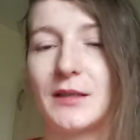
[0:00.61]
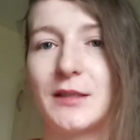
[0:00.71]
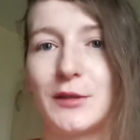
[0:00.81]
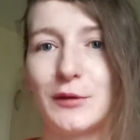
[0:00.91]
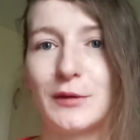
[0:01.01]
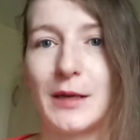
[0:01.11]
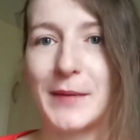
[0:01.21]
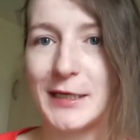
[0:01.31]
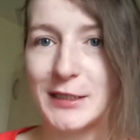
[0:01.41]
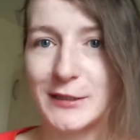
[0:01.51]
So I
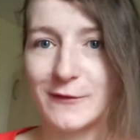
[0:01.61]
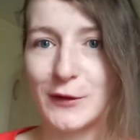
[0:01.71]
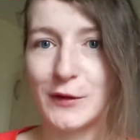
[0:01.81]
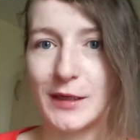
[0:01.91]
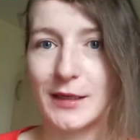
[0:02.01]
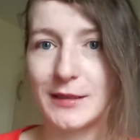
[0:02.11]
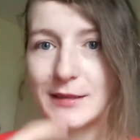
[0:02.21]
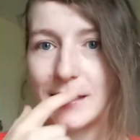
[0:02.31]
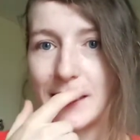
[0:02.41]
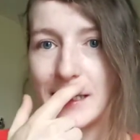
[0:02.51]
mentioned a few
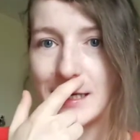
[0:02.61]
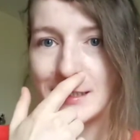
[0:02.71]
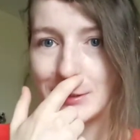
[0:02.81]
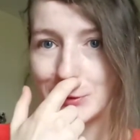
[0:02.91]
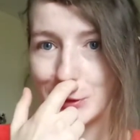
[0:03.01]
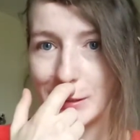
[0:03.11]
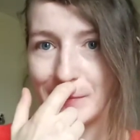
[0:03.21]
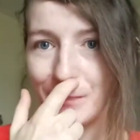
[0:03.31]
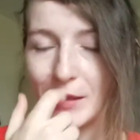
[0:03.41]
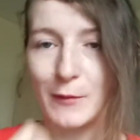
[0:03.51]
things yesterday
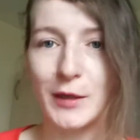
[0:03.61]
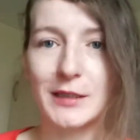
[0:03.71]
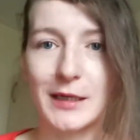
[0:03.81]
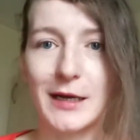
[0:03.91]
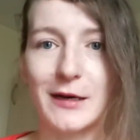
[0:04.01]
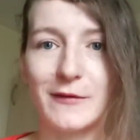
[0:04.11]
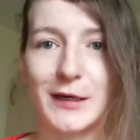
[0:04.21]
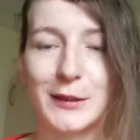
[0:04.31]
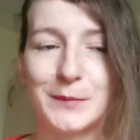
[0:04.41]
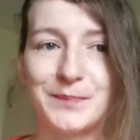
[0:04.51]
that I wanted to
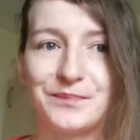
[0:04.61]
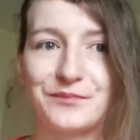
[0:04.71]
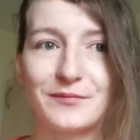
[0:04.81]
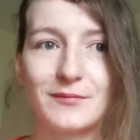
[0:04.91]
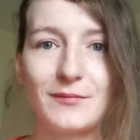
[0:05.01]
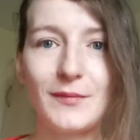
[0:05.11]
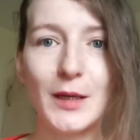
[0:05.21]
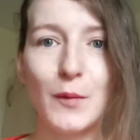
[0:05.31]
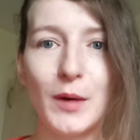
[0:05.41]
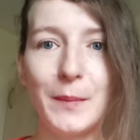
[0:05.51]
clarify on.
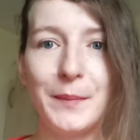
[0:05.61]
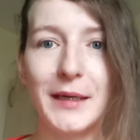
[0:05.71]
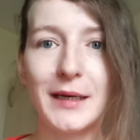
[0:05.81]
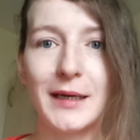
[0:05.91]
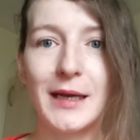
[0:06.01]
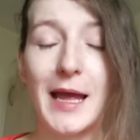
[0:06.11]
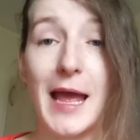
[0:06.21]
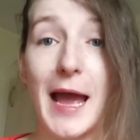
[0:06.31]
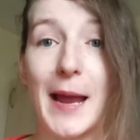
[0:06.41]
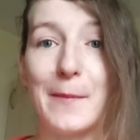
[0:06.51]
One being,
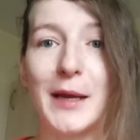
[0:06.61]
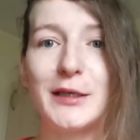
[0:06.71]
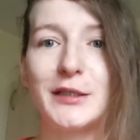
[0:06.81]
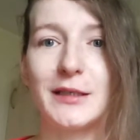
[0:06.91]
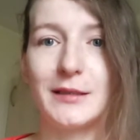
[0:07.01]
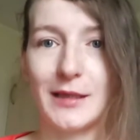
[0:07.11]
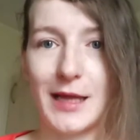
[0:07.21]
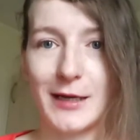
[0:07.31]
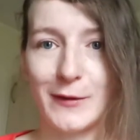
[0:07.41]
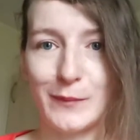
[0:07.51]
I mentioned the
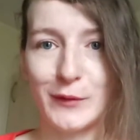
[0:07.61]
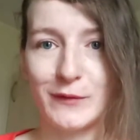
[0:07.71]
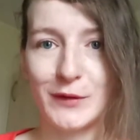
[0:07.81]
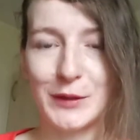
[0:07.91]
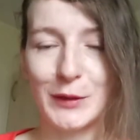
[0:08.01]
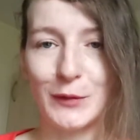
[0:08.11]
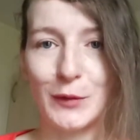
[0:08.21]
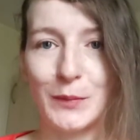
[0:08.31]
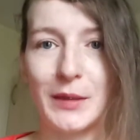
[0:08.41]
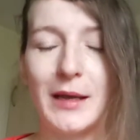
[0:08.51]
lack of proof for a
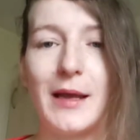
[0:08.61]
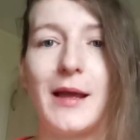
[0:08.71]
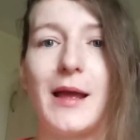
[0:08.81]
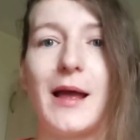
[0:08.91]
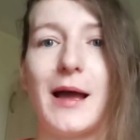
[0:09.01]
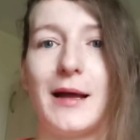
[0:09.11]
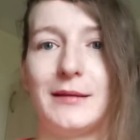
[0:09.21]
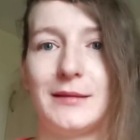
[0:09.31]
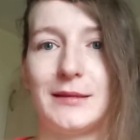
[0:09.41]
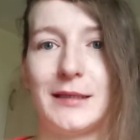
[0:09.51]
globe
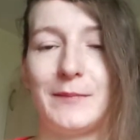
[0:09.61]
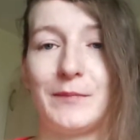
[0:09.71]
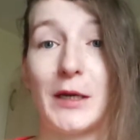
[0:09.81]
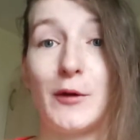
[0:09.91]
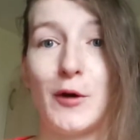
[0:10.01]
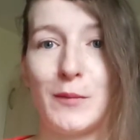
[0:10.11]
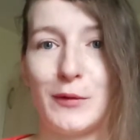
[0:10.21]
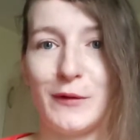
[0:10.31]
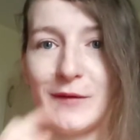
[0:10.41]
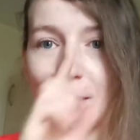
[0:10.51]
and not
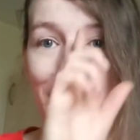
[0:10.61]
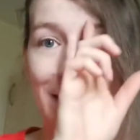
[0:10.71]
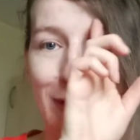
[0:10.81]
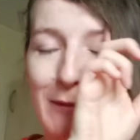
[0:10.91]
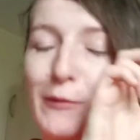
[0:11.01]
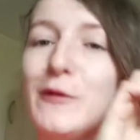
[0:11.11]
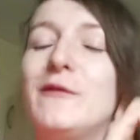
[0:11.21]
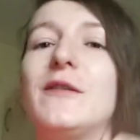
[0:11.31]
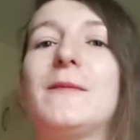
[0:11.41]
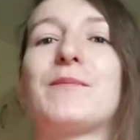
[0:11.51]
being able to
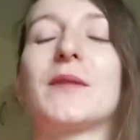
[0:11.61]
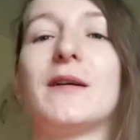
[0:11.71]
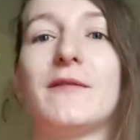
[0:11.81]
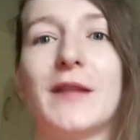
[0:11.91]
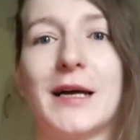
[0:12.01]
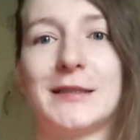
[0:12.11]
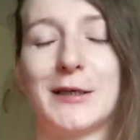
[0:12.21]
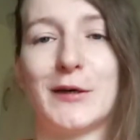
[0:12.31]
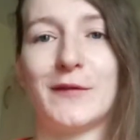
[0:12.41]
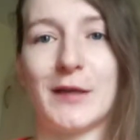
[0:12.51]
prove a flat
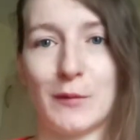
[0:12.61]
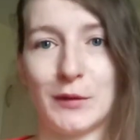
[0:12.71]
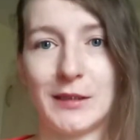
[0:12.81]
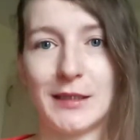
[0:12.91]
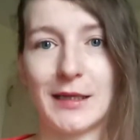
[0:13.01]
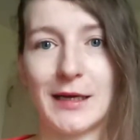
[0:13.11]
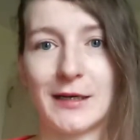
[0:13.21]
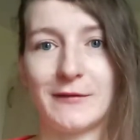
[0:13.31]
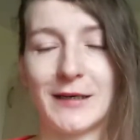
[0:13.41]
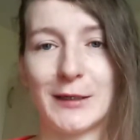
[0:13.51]
earth, and I wanted to
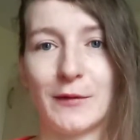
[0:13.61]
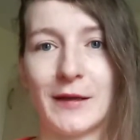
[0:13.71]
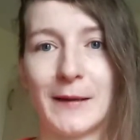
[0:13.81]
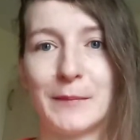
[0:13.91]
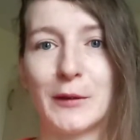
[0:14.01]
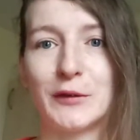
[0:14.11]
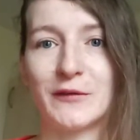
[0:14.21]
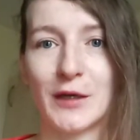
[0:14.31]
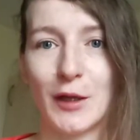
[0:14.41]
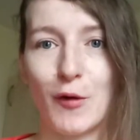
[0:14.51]
clarify on that because
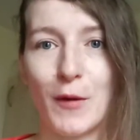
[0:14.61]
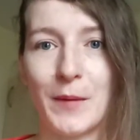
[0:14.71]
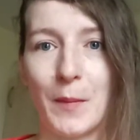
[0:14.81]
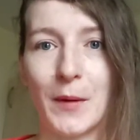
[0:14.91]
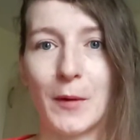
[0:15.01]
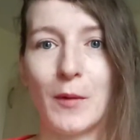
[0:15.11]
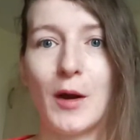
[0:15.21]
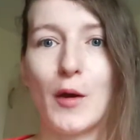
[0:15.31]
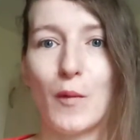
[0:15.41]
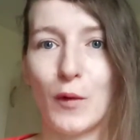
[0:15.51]
for a lot of people,
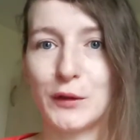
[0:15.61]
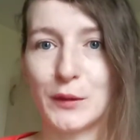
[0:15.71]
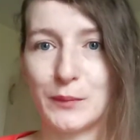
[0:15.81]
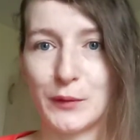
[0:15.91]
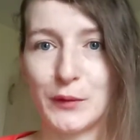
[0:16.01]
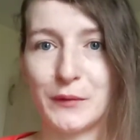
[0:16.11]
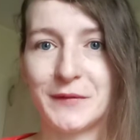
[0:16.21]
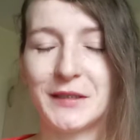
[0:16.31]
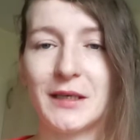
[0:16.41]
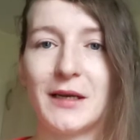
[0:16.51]
water
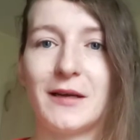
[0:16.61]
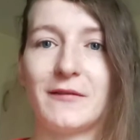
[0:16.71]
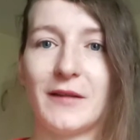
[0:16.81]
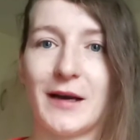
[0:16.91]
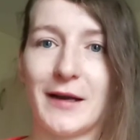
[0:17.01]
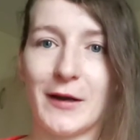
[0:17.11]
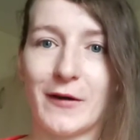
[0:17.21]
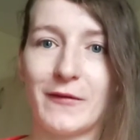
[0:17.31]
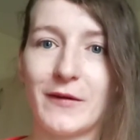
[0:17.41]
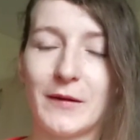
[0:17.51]
proves flat
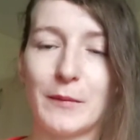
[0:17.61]
earth.